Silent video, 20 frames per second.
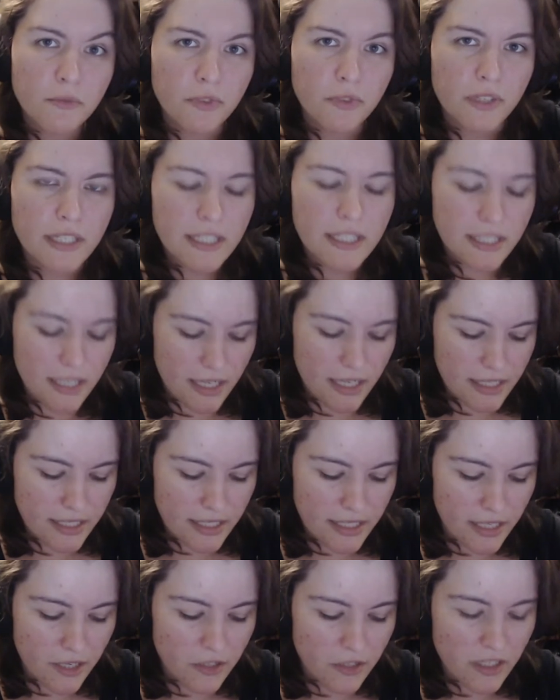for instance,
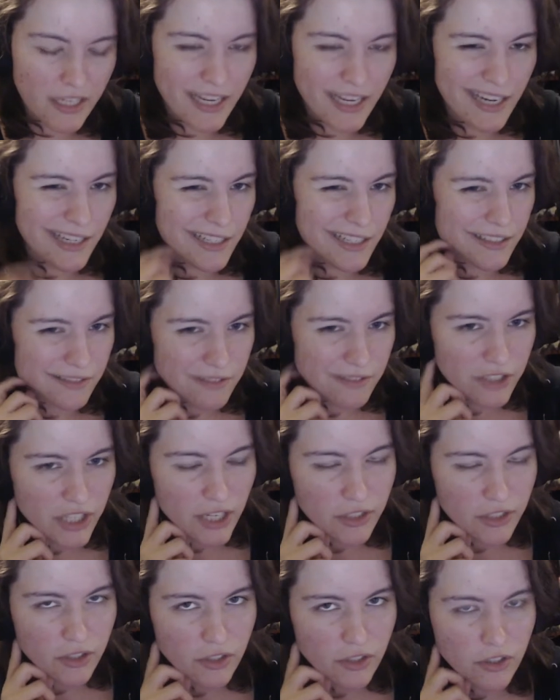then you can kind of
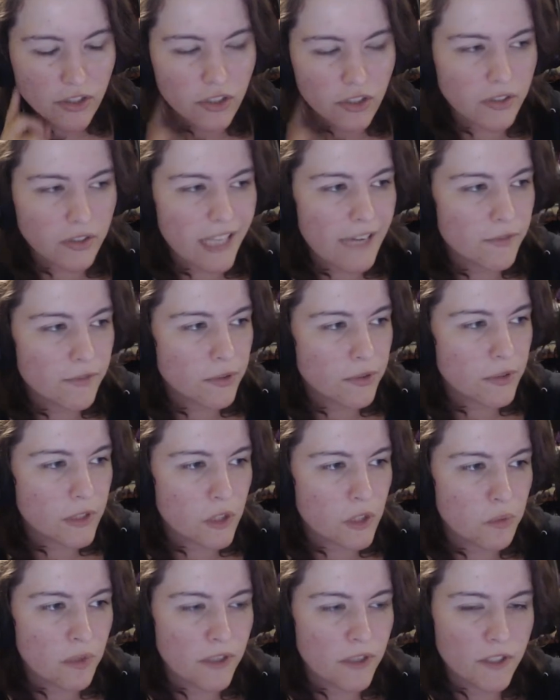check your your levels
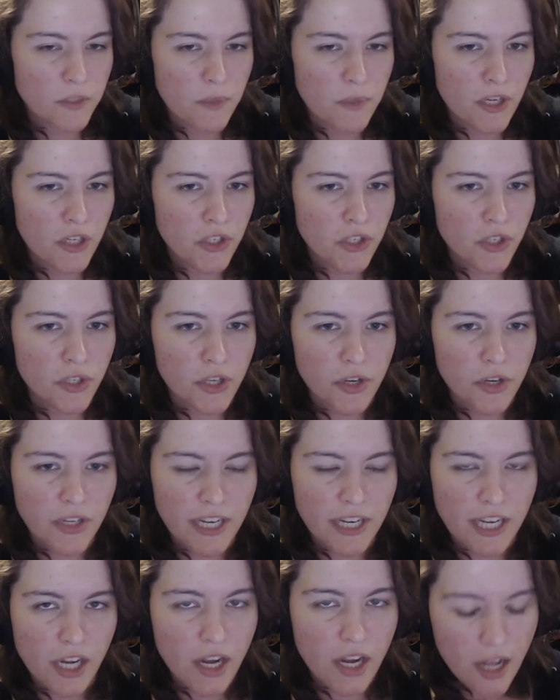as well as make sure that you're
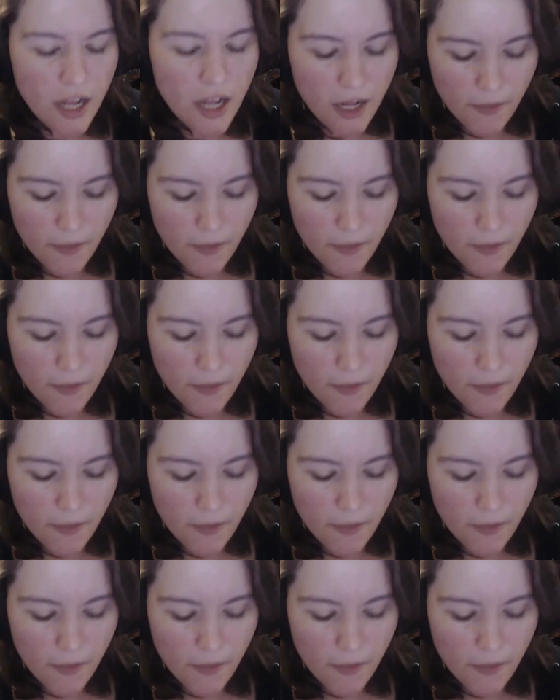getting